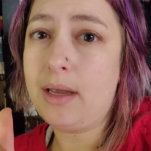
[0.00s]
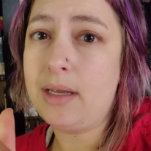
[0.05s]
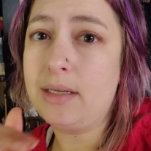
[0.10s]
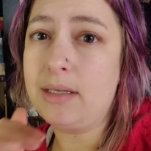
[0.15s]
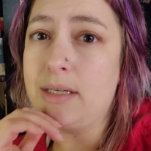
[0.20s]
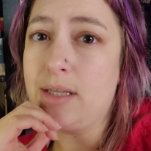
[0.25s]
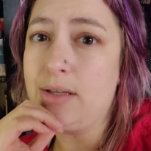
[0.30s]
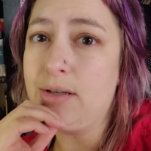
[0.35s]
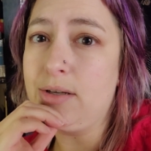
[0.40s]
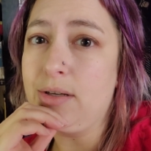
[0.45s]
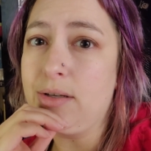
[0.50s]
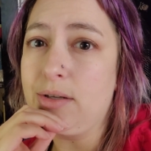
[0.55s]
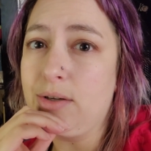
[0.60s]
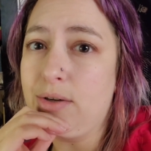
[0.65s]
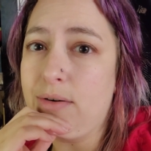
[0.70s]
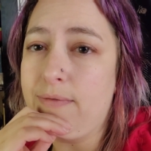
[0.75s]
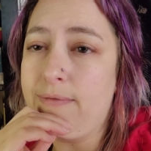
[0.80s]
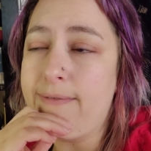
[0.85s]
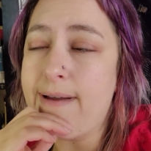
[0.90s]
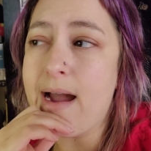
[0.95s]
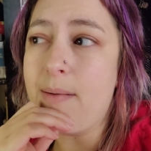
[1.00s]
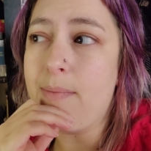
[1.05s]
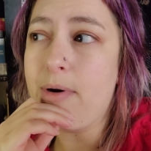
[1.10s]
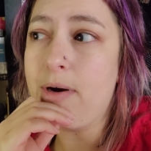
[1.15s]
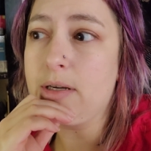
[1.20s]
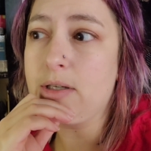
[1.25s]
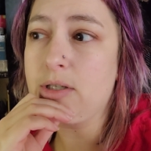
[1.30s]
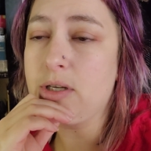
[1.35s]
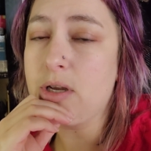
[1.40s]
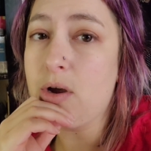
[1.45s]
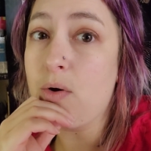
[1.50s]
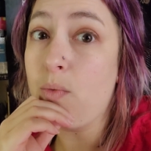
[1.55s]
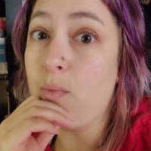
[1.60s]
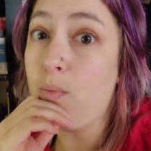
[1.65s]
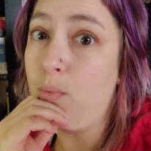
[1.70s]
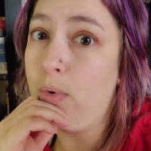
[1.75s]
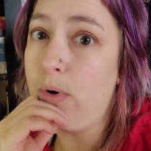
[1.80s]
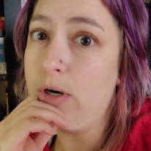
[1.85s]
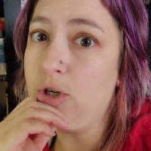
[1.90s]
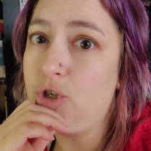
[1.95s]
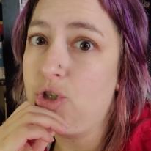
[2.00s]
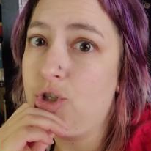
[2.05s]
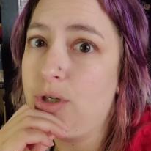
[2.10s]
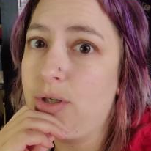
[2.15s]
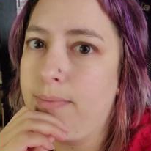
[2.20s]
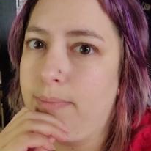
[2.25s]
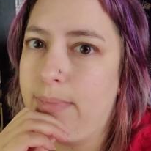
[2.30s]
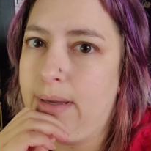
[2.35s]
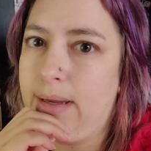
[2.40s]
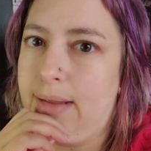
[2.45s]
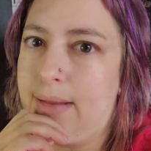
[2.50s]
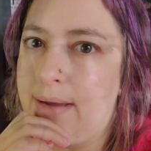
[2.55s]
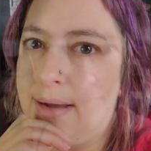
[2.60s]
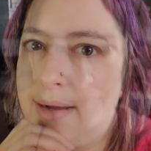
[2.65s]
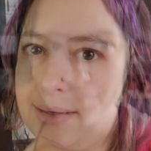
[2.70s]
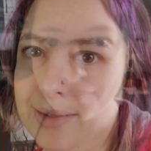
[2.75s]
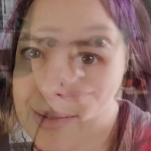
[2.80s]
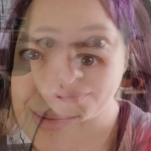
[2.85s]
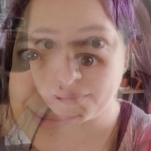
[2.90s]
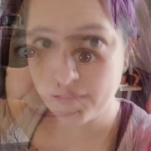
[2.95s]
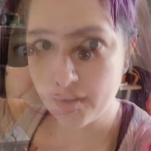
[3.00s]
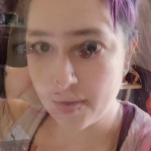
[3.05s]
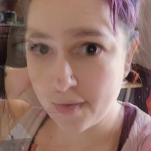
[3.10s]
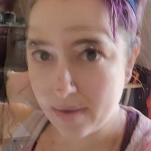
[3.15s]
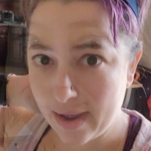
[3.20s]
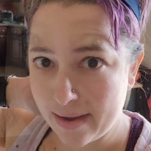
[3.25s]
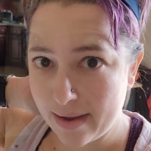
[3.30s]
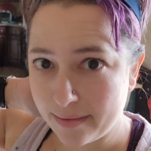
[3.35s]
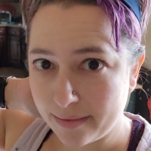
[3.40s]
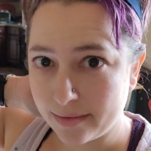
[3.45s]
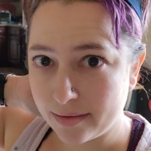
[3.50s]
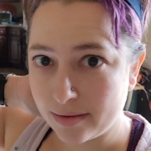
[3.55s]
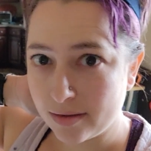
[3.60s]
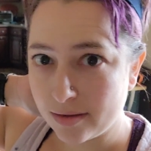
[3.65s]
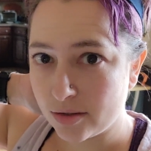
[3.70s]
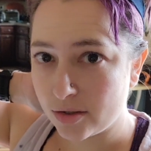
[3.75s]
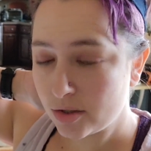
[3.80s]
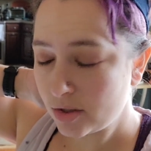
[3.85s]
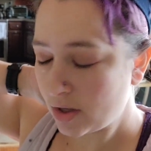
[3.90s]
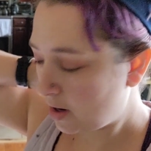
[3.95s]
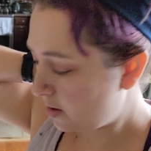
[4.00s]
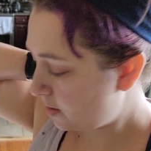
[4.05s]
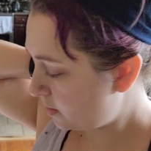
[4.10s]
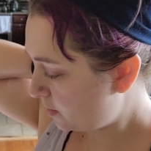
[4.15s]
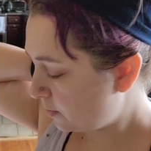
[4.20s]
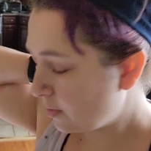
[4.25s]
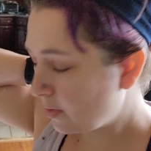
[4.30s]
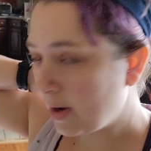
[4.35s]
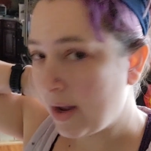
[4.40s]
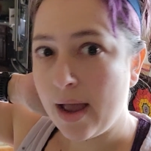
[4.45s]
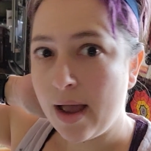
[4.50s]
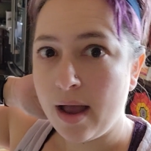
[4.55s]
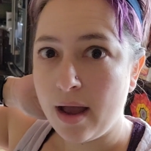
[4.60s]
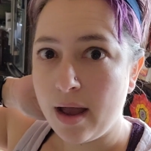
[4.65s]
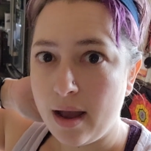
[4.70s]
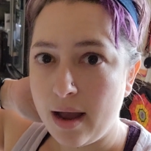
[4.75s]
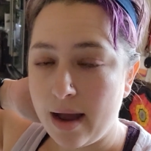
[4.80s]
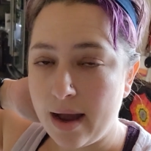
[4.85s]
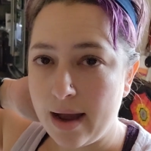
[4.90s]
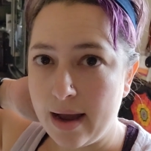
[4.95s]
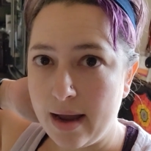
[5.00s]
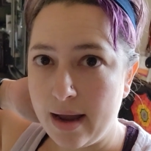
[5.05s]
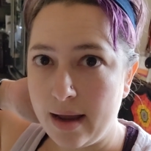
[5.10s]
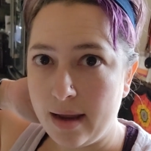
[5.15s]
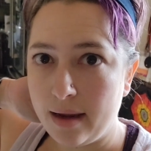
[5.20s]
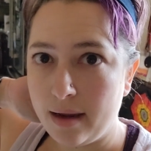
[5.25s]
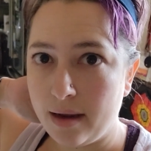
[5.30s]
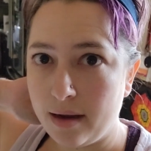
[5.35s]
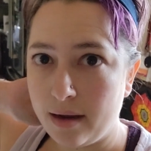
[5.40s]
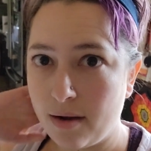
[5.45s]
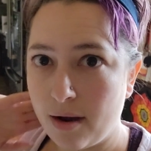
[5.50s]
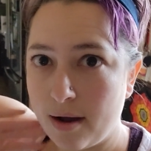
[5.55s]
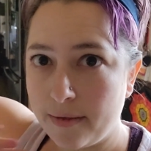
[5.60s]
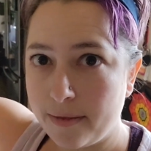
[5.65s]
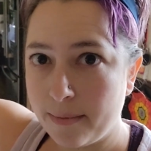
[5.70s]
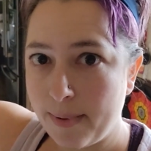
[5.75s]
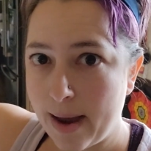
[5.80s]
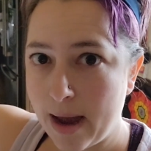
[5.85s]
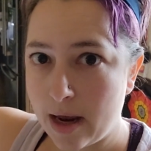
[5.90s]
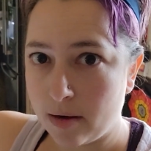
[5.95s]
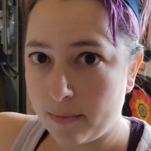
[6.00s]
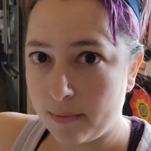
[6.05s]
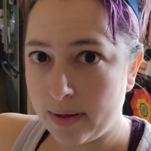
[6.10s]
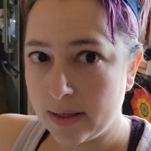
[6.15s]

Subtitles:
into the good fabric. So wish me luck. Okay, so I got the pattern